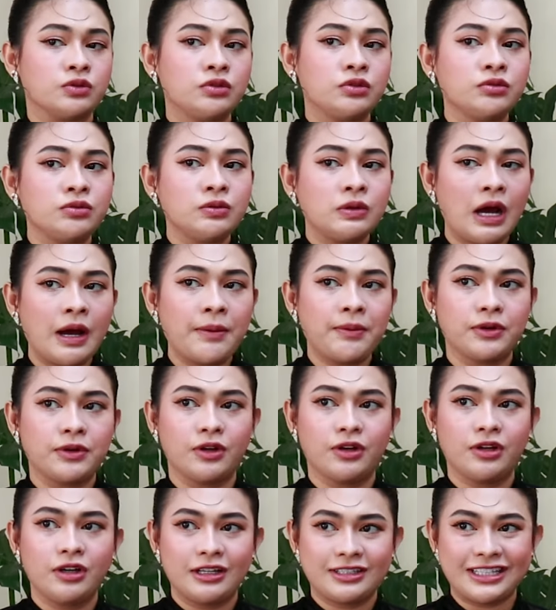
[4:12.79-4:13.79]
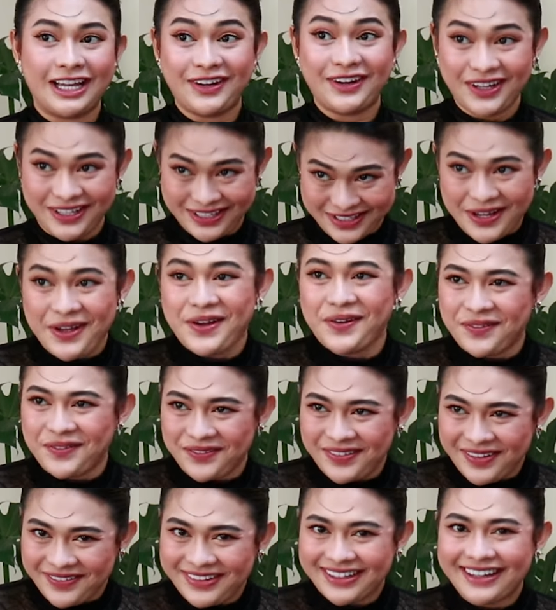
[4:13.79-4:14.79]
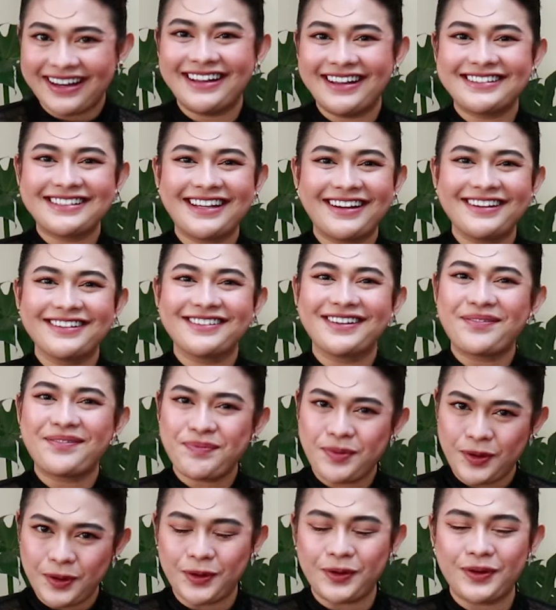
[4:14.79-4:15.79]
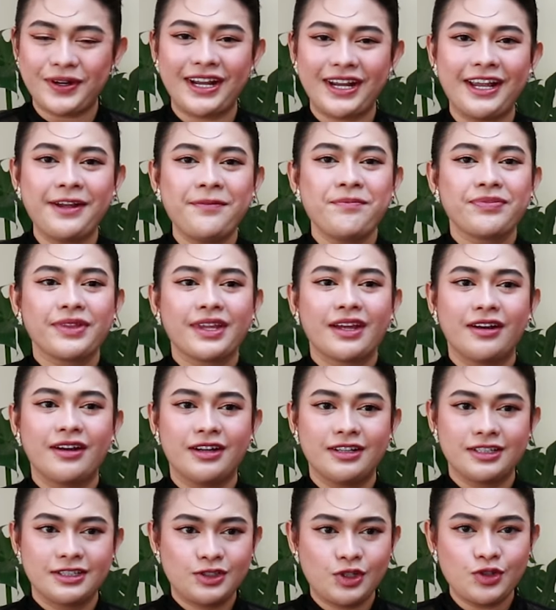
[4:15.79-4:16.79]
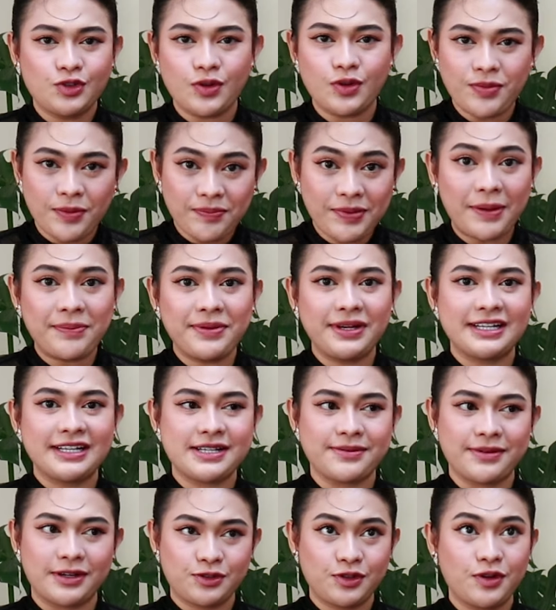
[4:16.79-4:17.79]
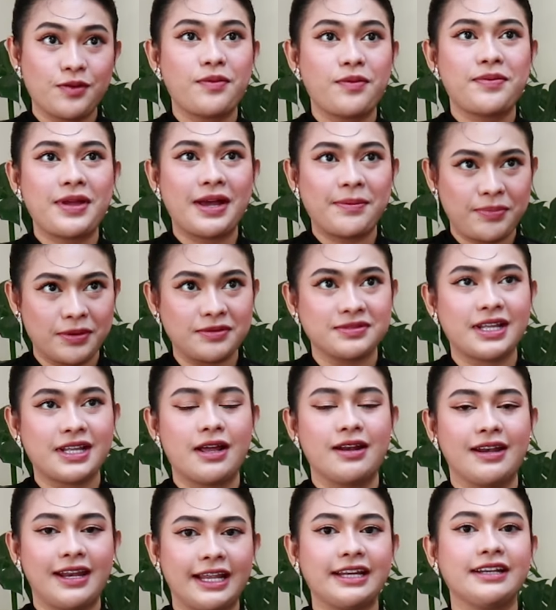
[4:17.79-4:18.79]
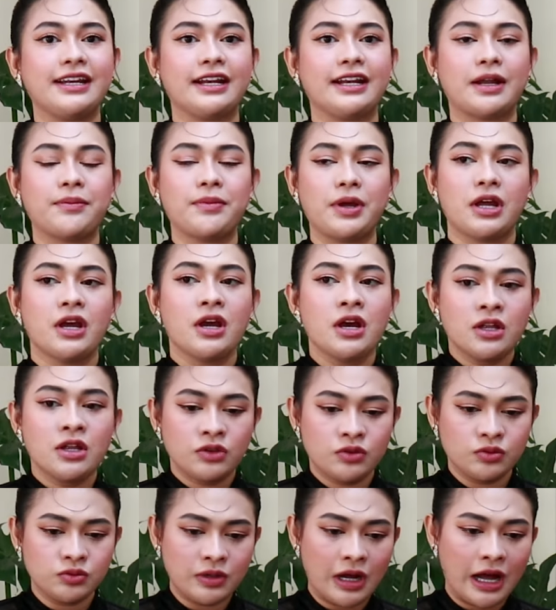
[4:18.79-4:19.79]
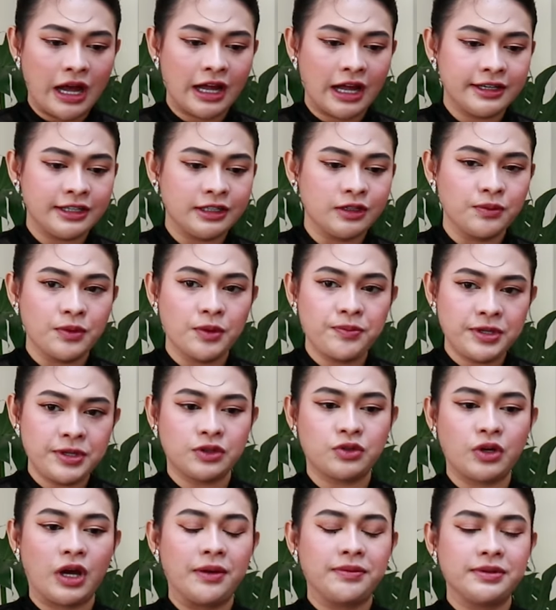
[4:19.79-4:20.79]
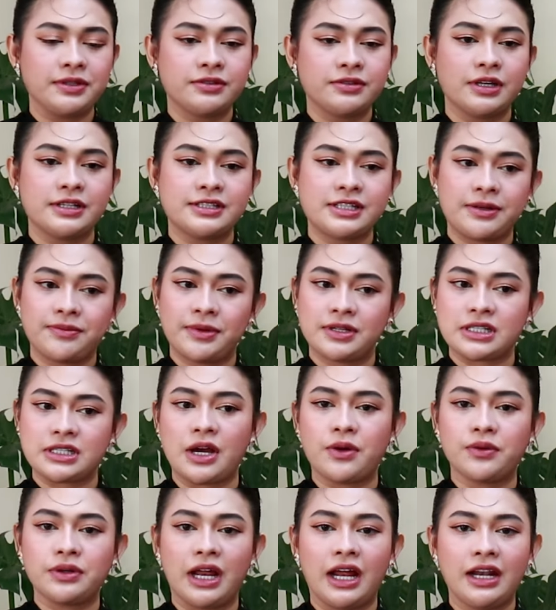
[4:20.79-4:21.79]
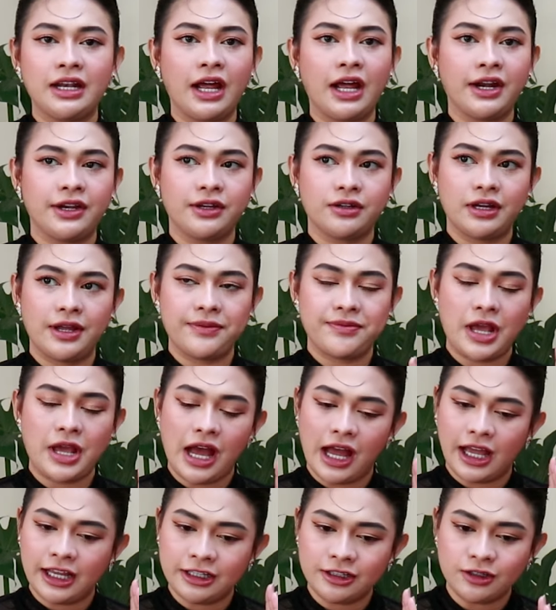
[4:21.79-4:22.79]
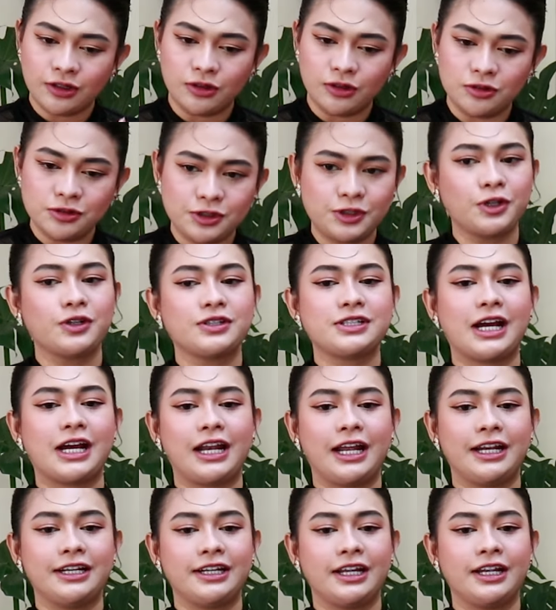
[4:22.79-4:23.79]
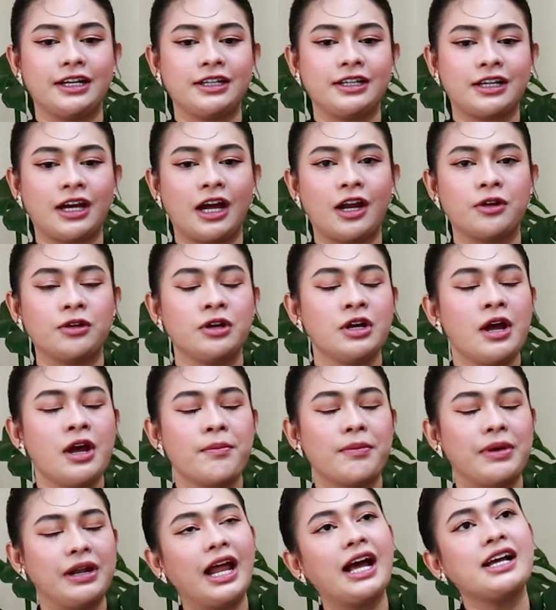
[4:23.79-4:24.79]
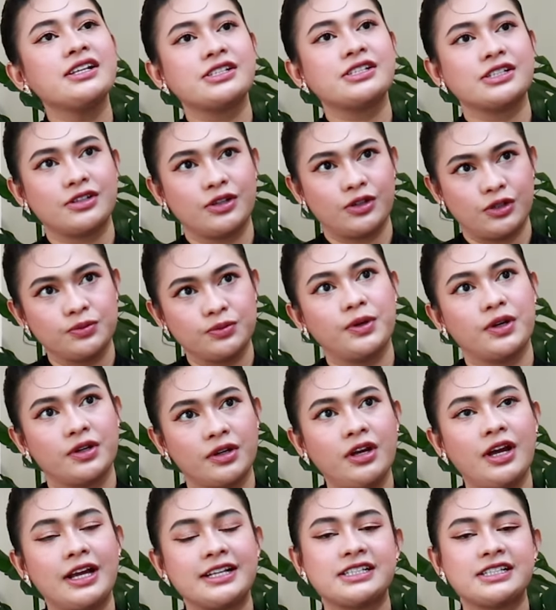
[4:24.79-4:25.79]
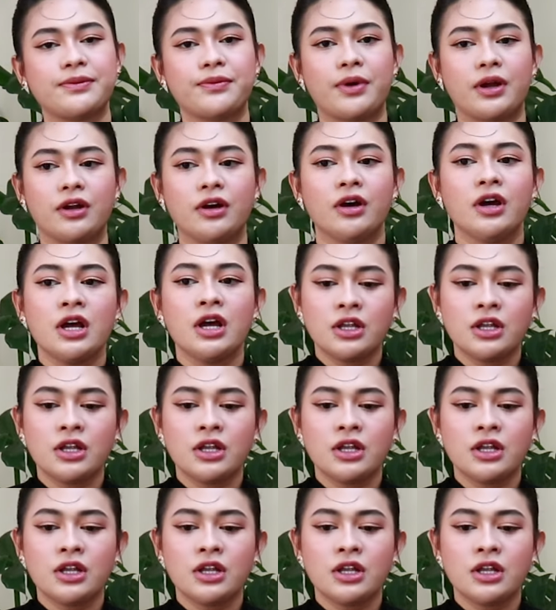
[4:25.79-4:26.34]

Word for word: two Gabano, Sarah, Mamma, Sarah, that Piore, she should be Piapitation, she should be Piapons and Lane. I met two hard Illumipshato, researching Majaula, Larry, Lenya, Colon, Short Charity, Dicaro, Melagino, Bono, Echemaro,